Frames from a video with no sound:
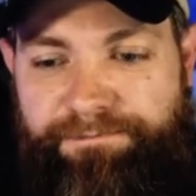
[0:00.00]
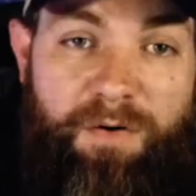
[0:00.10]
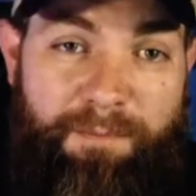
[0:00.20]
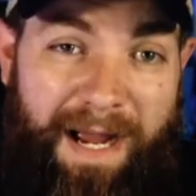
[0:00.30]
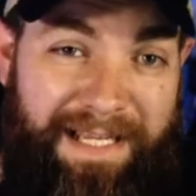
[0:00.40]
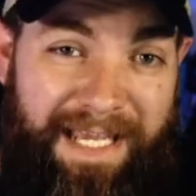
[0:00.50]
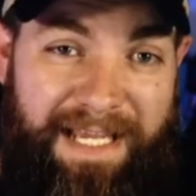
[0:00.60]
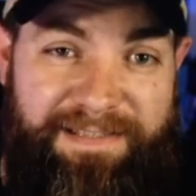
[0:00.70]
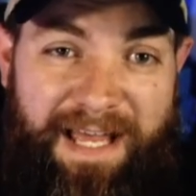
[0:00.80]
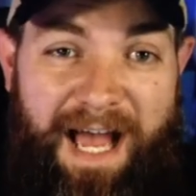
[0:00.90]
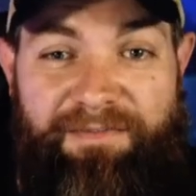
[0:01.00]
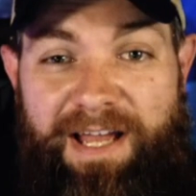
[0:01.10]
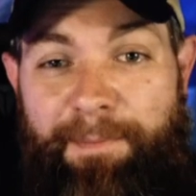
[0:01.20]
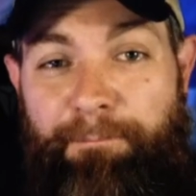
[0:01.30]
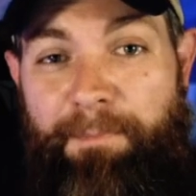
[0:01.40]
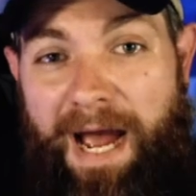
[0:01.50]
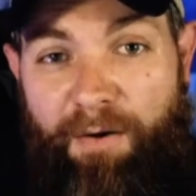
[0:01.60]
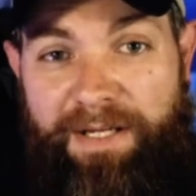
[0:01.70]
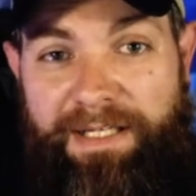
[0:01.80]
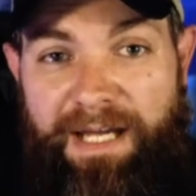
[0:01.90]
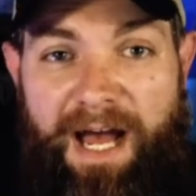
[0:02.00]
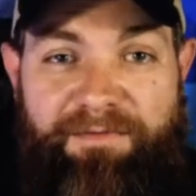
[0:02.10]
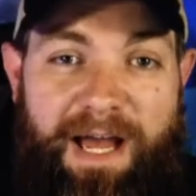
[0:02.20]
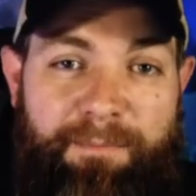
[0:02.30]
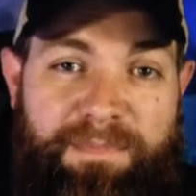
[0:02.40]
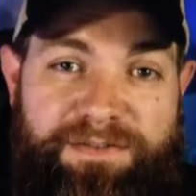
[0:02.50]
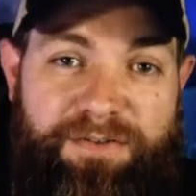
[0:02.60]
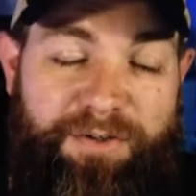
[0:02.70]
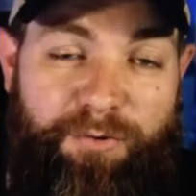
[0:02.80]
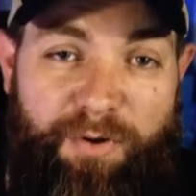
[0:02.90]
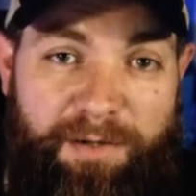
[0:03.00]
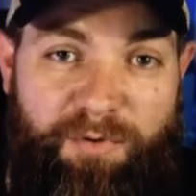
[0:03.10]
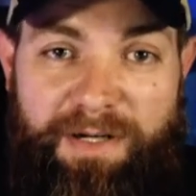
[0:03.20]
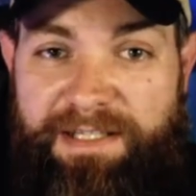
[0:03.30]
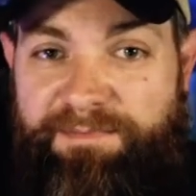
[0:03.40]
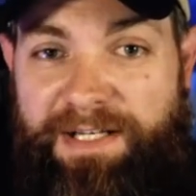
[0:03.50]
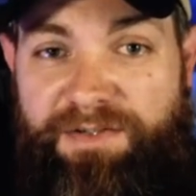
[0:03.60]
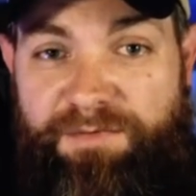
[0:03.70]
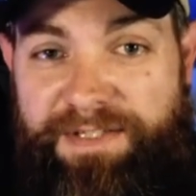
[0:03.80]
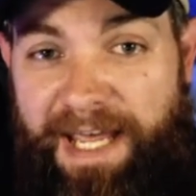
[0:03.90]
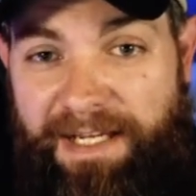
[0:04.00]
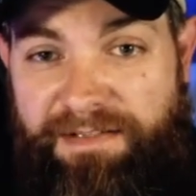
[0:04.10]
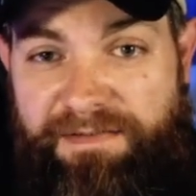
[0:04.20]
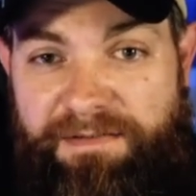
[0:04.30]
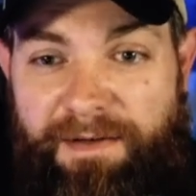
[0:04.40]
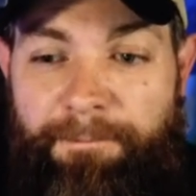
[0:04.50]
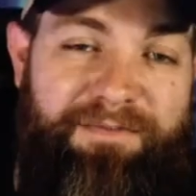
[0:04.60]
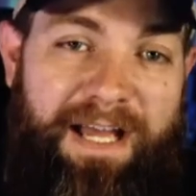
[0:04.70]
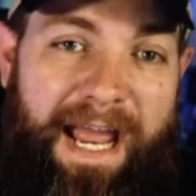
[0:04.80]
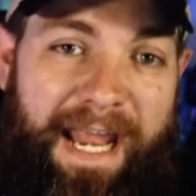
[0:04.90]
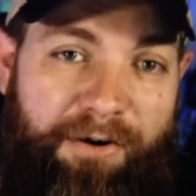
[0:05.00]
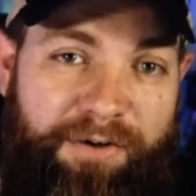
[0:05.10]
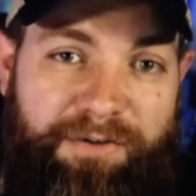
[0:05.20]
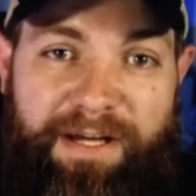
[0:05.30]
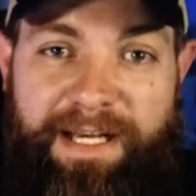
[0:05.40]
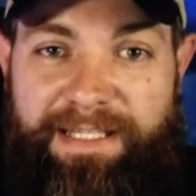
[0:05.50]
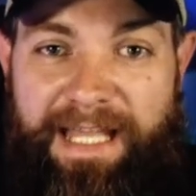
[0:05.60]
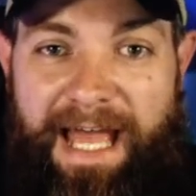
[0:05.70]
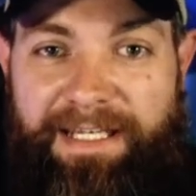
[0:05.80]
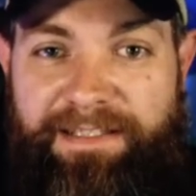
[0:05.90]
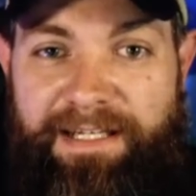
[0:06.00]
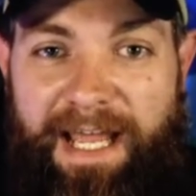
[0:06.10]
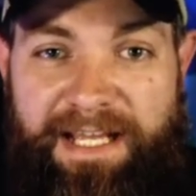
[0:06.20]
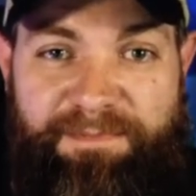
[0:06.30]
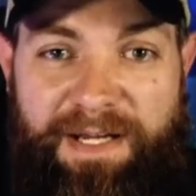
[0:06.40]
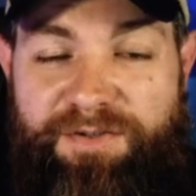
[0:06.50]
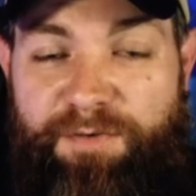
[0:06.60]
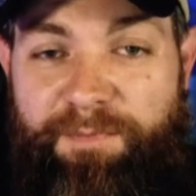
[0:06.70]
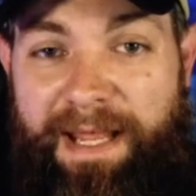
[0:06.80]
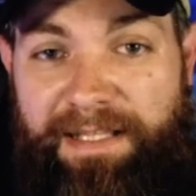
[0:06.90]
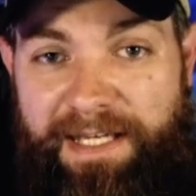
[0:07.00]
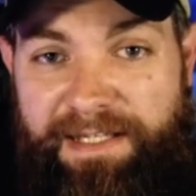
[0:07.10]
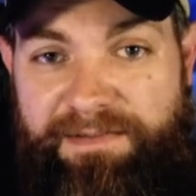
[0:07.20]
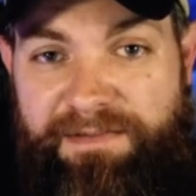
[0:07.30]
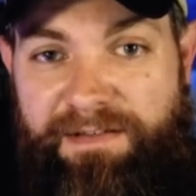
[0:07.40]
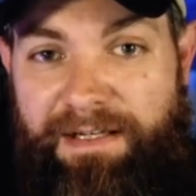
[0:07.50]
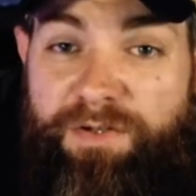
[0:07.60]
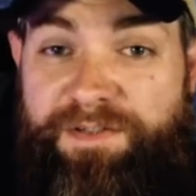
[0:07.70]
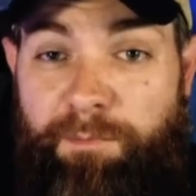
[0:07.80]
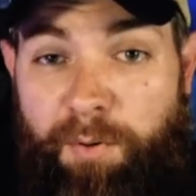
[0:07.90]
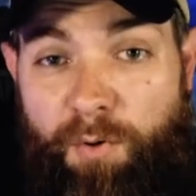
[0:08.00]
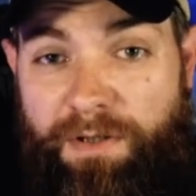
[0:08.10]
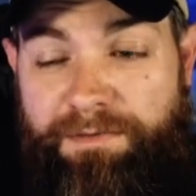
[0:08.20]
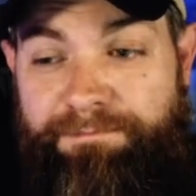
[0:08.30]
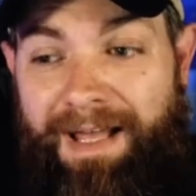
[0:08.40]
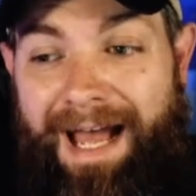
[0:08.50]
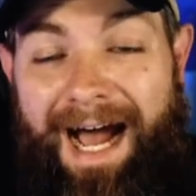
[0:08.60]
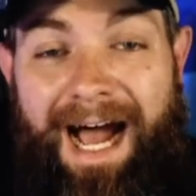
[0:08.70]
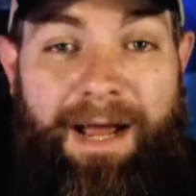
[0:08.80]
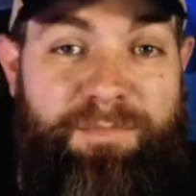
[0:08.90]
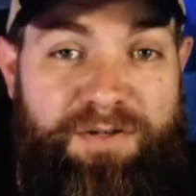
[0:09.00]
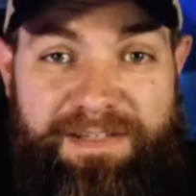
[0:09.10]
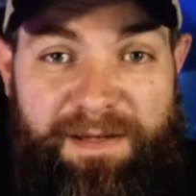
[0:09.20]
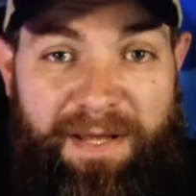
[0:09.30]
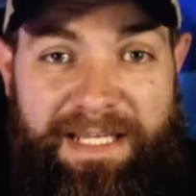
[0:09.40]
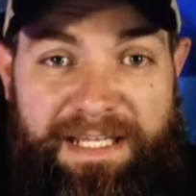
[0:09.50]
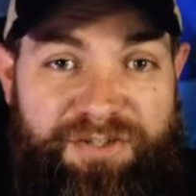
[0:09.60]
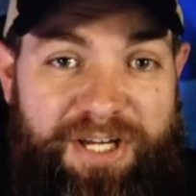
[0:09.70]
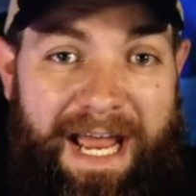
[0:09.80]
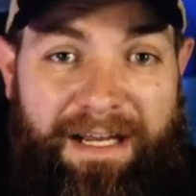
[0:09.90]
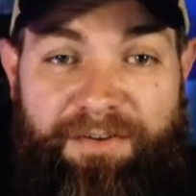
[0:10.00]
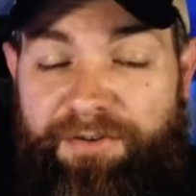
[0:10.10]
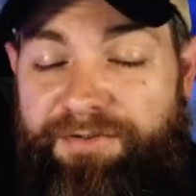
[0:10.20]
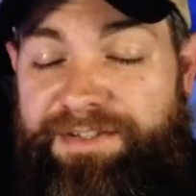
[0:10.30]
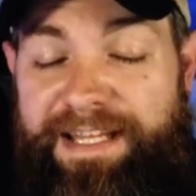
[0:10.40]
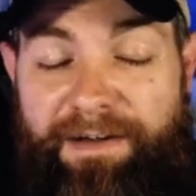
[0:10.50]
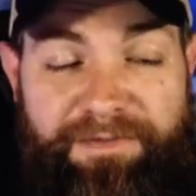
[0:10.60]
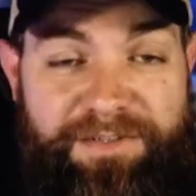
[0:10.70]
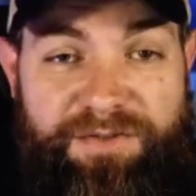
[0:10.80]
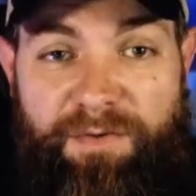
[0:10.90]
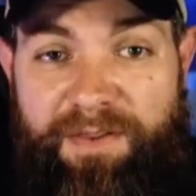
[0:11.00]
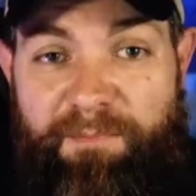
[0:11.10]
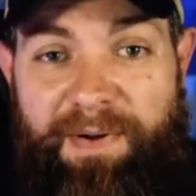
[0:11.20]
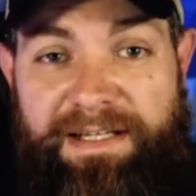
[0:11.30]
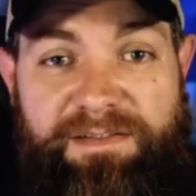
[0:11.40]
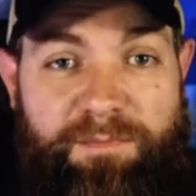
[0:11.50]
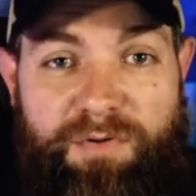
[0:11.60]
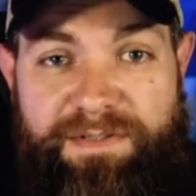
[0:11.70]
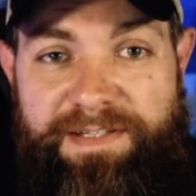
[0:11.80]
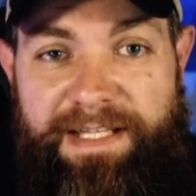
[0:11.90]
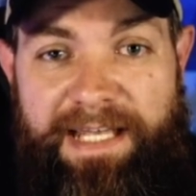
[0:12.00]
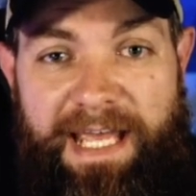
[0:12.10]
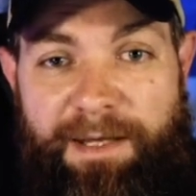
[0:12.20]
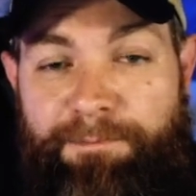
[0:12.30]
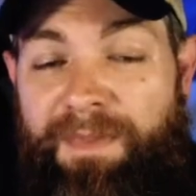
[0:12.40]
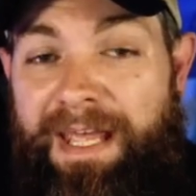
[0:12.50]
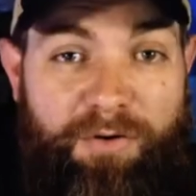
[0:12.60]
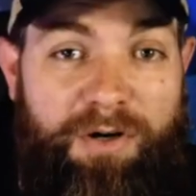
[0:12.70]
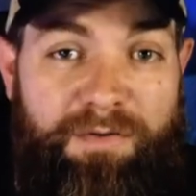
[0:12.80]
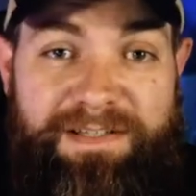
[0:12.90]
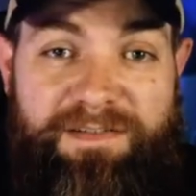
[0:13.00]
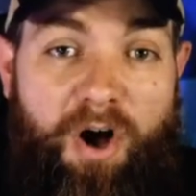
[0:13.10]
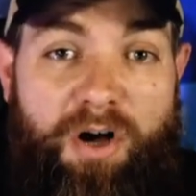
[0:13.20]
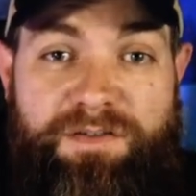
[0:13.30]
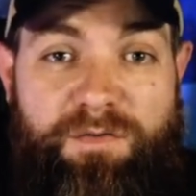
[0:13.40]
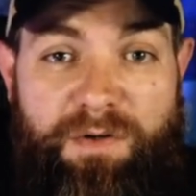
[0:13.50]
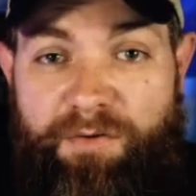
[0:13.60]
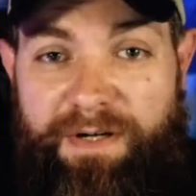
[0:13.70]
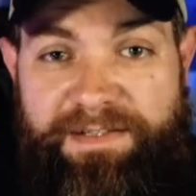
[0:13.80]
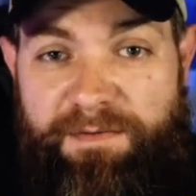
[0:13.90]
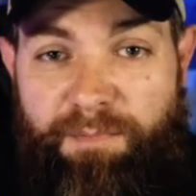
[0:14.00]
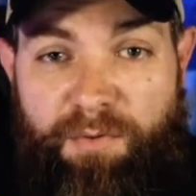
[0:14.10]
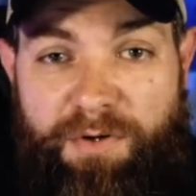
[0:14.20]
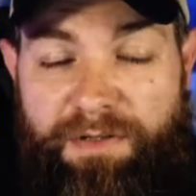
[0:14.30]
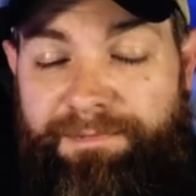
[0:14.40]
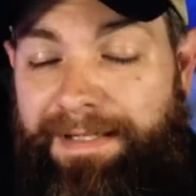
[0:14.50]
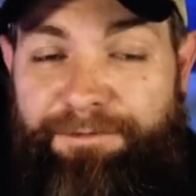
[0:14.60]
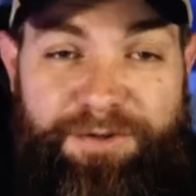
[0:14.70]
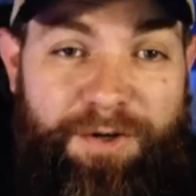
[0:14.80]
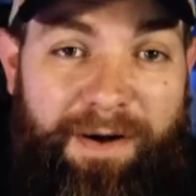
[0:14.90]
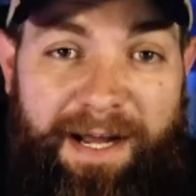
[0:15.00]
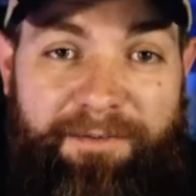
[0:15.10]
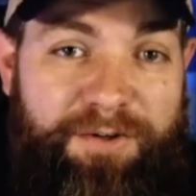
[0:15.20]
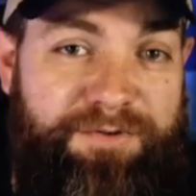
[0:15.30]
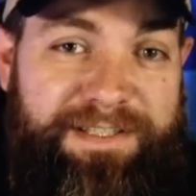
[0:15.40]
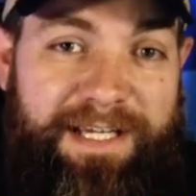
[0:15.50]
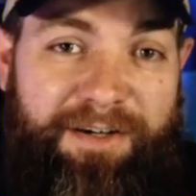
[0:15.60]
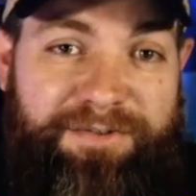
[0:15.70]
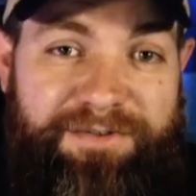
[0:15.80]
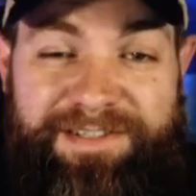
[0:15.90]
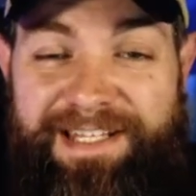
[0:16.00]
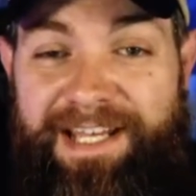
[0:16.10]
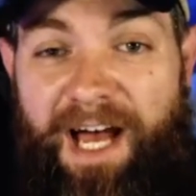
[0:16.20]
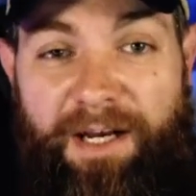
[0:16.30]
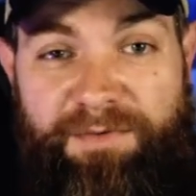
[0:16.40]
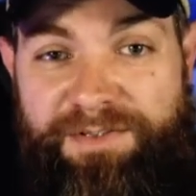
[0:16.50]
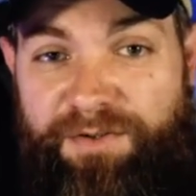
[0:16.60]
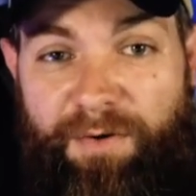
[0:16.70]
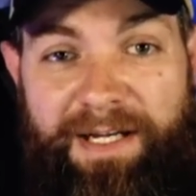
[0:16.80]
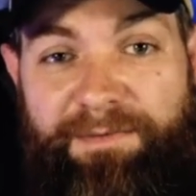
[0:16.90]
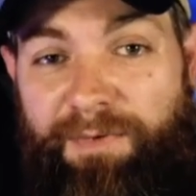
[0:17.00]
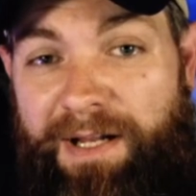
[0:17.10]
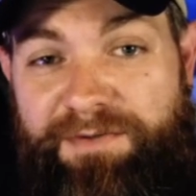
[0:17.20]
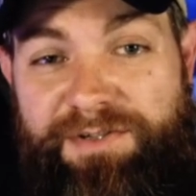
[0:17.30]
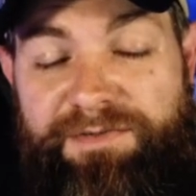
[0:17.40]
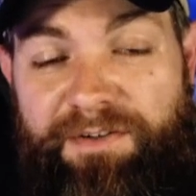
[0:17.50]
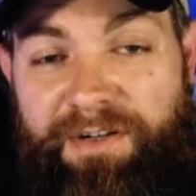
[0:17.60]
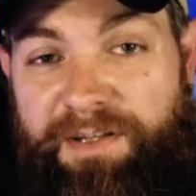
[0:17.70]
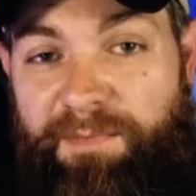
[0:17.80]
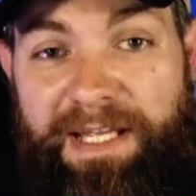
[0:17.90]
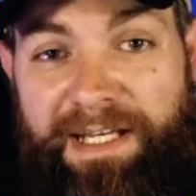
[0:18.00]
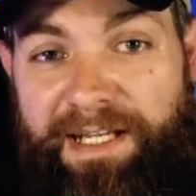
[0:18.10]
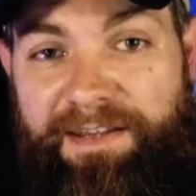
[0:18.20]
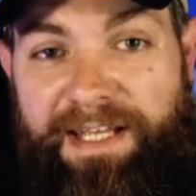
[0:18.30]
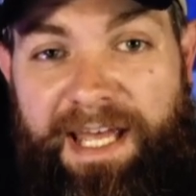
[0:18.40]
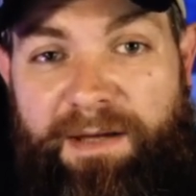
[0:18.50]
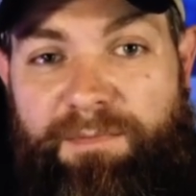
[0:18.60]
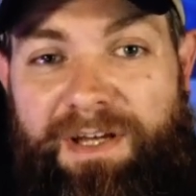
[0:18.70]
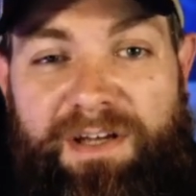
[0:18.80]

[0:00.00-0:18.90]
So in my case, I've got Maui, I've got Mr. Incredible as my 2 tanks, I've got Ariel and Aladdin as my 2 melees. For support, I'm using Mickey and Jack. They're definitely two of the best supports in the game. Hero is also a great support. If you don't have any of those characters, Tiana was great when I was using her at the beginning of the game.